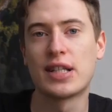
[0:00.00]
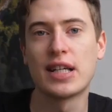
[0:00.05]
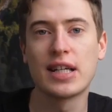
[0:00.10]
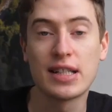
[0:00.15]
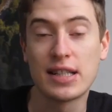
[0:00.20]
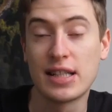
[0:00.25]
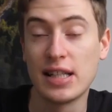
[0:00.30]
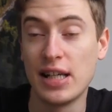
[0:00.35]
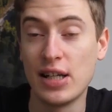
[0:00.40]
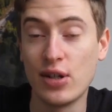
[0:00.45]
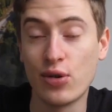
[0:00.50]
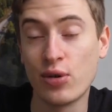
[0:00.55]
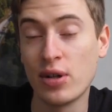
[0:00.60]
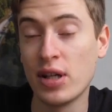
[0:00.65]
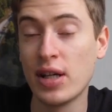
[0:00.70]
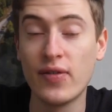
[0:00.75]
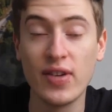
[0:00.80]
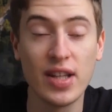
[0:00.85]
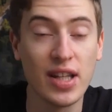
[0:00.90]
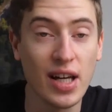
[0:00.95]
16 or
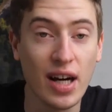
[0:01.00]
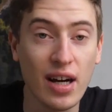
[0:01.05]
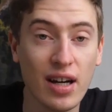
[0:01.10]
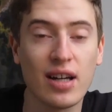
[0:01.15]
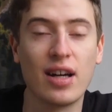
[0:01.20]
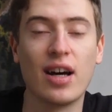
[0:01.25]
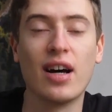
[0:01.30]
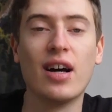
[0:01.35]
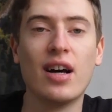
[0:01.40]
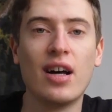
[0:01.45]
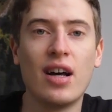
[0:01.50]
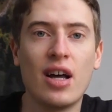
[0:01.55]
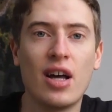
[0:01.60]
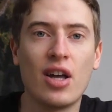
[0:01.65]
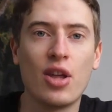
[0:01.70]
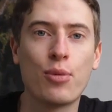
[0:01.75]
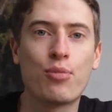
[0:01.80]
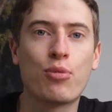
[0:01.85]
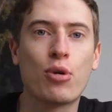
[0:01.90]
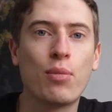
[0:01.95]
even younger,
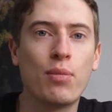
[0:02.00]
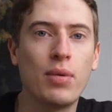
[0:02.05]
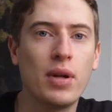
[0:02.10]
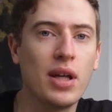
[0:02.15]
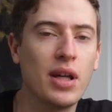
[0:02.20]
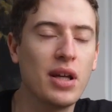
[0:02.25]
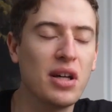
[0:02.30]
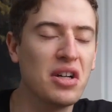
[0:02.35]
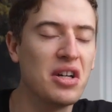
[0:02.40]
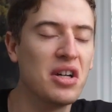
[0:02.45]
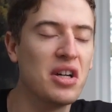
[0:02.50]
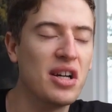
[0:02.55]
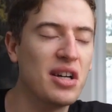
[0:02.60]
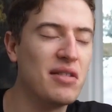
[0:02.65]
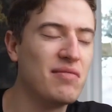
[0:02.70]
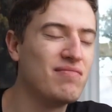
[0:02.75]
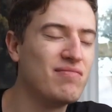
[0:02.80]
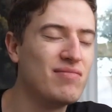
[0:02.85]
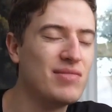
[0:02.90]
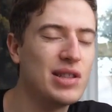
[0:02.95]
you're probably
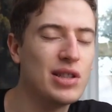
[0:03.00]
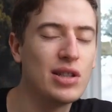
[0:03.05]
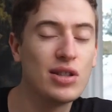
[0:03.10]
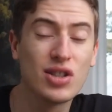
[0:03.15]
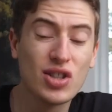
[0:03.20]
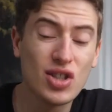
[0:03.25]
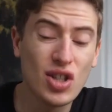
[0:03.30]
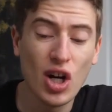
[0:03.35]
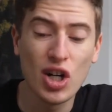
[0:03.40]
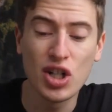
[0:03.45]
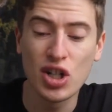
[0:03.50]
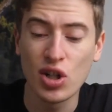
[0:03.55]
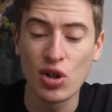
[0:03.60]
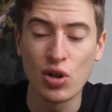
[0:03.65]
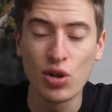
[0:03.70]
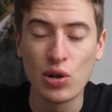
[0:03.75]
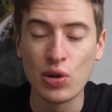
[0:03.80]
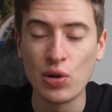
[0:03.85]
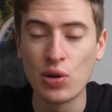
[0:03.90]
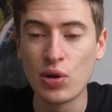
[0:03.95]
searching
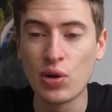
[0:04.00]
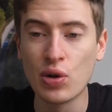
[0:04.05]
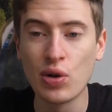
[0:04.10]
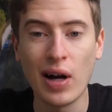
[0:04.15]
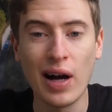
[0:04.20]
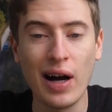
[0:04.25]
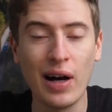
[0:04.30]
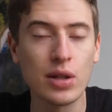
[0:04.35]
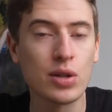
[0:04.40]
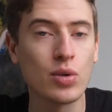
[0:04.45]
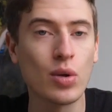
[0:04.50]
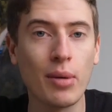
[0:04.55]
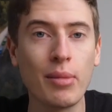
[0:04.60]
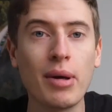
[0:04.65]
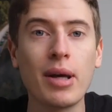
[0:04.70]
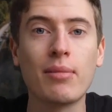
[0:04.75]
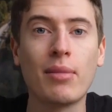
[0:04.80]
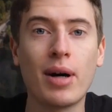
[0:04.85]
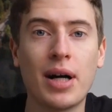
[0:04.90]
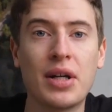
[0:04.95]
on Google, how do I
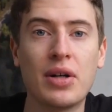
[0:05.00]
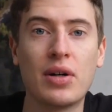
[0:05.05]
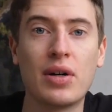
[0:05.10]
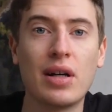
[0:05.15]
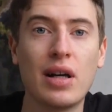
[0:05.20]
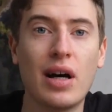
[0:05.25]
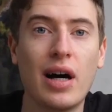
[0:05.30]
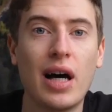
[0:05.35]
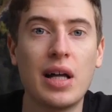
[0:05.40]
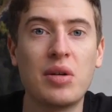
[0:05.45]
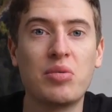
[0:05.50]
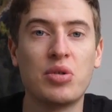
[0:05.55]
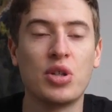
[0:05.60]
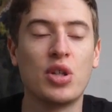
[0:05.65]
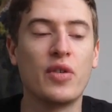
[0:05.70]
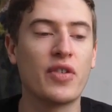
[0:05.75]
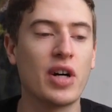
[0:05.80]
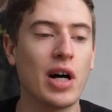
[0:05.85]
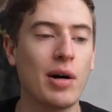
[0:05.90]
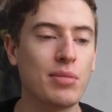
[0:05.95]
make money online? Well,
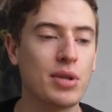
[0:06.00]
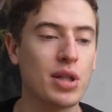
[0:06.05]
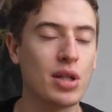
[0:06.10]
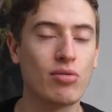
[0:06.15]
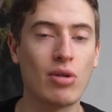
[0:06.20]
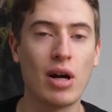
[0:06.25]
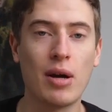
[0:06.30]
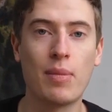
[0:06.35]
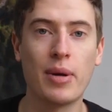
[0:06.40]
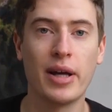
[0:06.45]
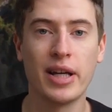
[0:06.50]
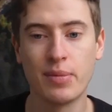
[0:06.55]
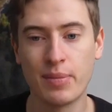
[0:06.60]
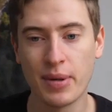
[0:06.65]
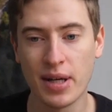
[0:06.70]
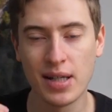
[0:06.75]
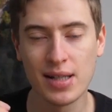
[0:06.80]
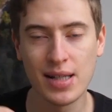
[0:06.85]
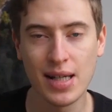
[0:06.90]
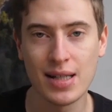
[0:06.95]
you've come to the right place,
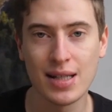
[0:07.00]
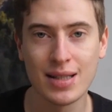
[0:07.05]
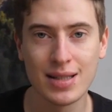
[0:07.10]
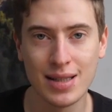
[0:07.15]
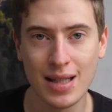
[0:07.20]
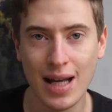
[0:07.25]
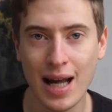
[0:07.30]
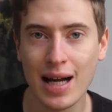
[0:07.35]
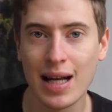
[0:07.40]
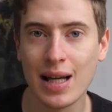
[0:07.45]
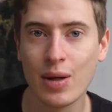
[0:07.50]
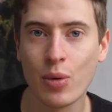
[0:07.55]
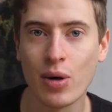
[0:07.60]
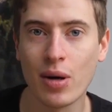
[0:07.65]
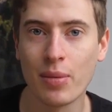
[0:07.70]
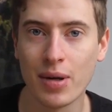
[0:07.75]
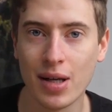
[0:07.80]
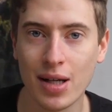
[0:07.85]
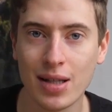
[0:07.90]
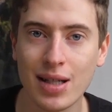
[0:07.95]
because that's exactly
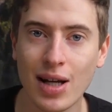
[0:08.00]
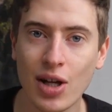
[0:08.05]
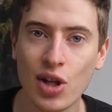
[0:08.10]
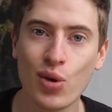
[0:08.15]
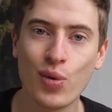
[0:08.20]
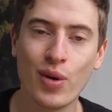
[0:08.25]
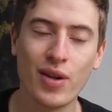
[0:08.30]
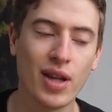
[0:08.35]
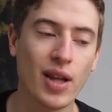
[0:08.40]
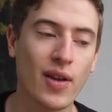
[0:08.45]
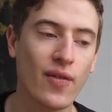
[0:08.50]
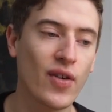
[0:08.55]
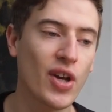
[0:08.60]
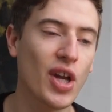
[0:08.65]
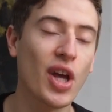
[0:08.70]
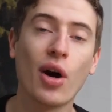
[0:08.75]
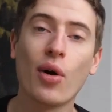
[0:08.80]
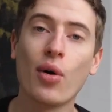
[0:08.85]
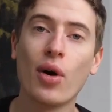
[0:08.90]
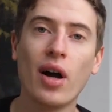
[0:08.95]
what I'm going to tell you in this
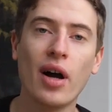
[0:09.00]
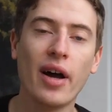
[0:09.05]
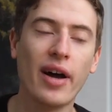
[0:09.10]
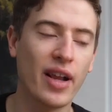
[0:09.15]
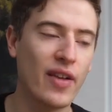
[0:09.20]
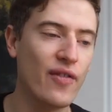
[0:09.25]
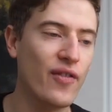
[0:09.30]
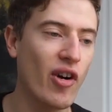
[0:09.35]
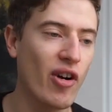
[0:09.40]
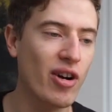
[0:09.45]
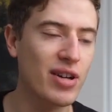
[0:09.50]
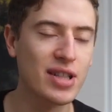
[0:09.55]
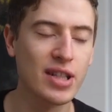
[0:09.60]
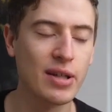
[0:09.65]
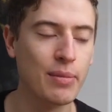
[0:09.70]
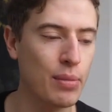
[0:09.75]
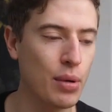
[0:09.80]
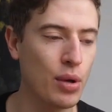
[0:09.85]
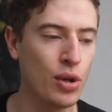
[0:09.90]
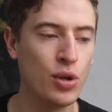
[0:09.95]
video. It's very
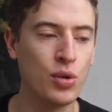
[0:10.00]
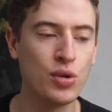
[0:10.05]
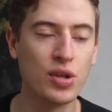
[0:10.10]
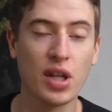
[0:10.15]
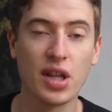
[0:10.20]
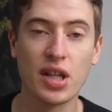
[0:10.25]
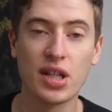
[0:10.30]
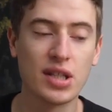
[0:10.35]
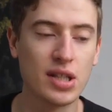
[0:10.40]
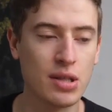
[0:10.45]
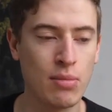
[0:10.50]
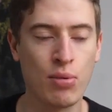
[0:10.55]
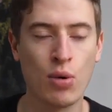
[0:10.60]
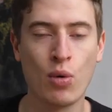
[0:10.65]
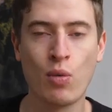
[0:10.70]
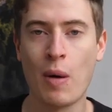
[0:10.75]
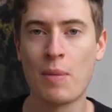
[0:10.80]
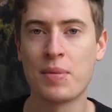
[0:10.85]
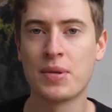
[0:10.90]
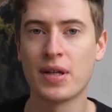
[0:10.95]
simple, using this simple
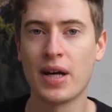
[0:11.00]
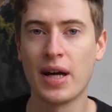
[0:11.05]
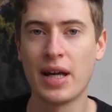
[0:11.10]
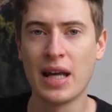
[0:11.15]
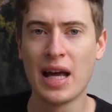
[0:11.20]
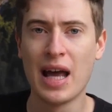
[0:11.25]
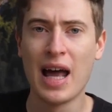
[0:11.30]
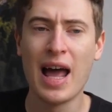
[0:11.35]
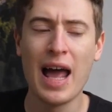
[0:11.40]
website,